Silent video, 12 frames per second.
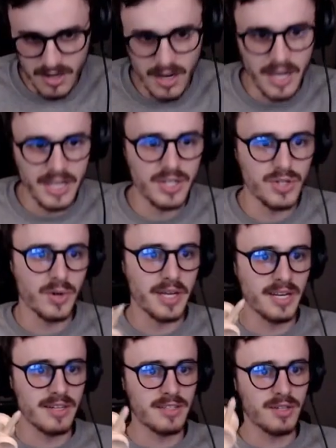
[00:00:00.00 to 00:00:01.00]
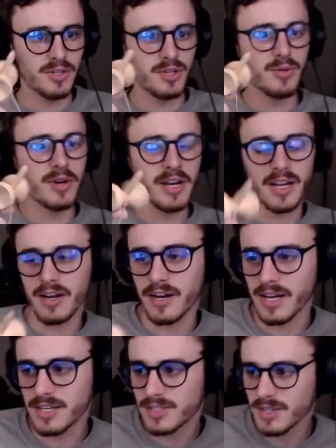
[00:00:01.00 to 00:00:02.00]
I enjoy it. Don't you worry. All
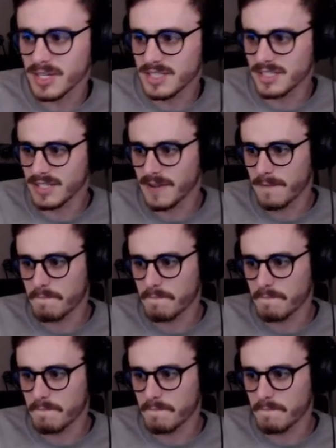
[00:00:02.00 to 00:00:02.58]
right. So let's see.